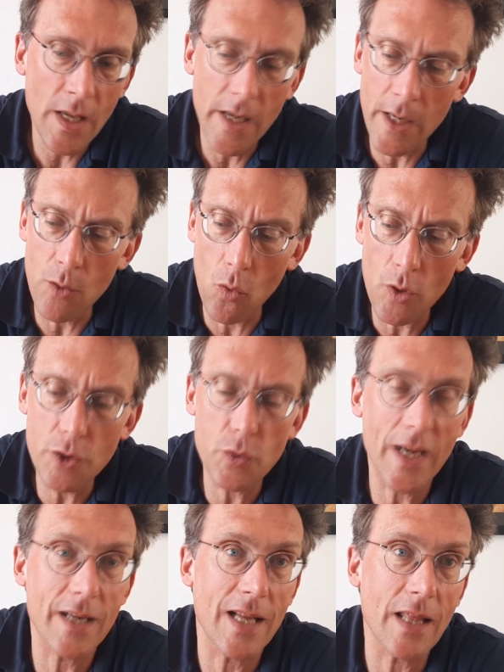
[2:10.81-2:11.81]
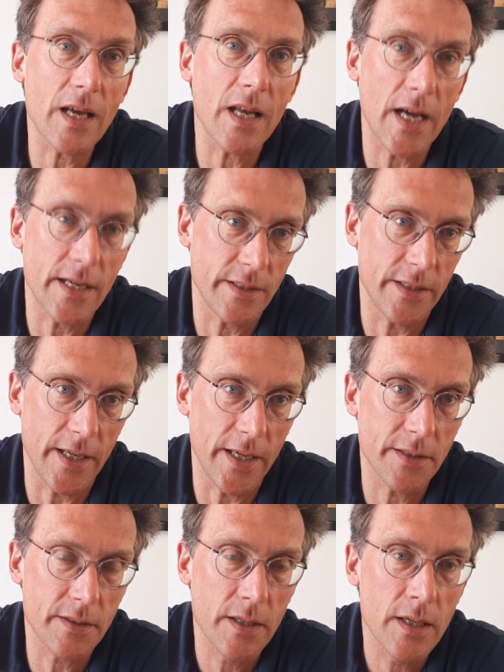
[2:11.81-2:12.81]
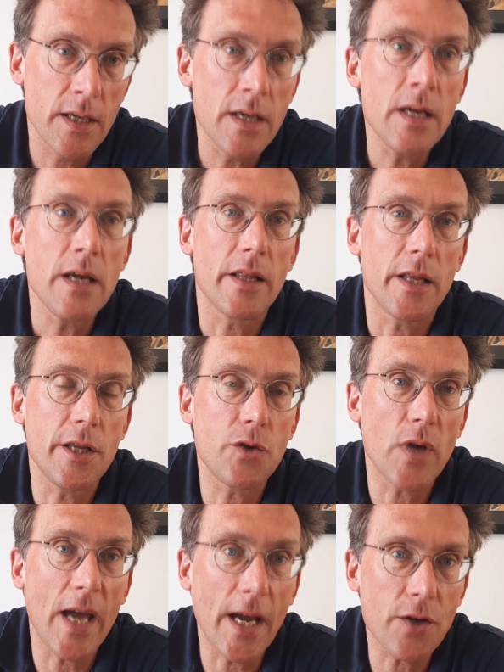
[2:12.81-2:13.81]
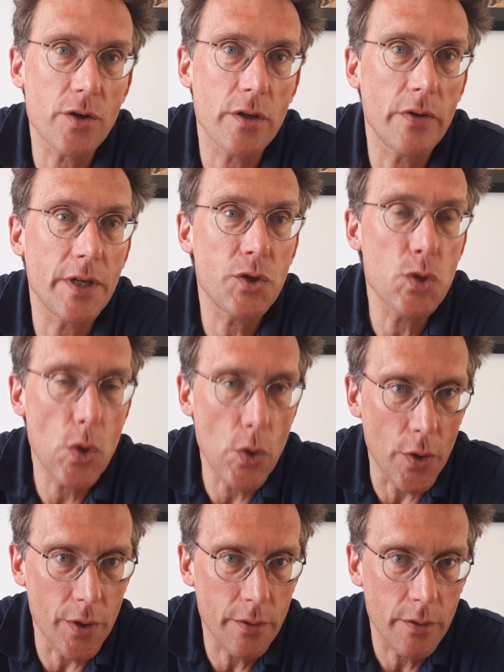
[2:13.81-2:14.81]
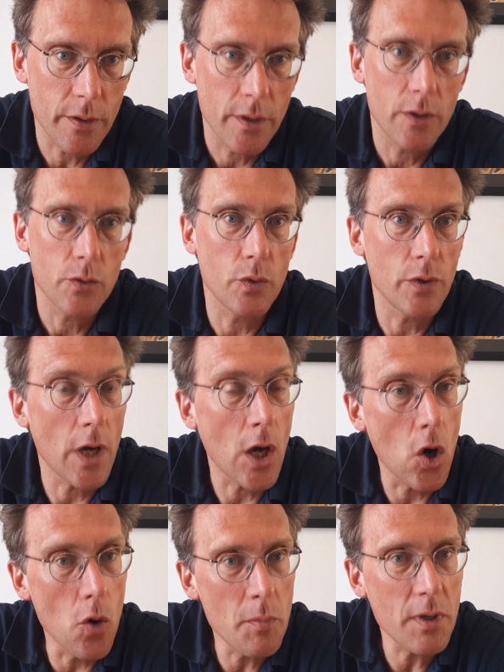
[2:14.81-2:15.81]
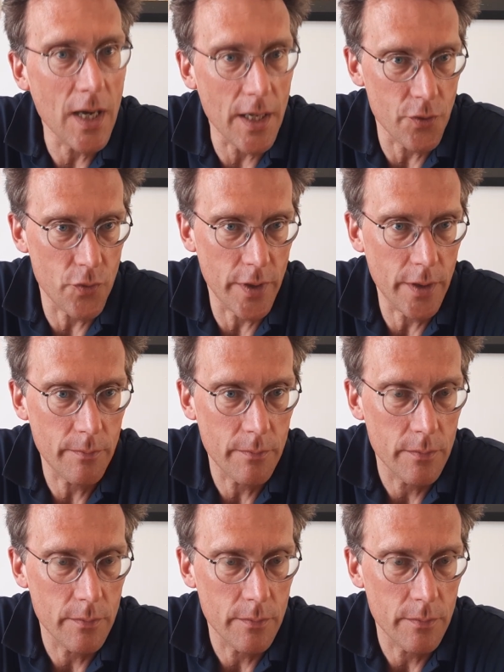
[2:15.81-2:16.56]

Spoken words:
In order to get another 90 days, they need to actually return to the home country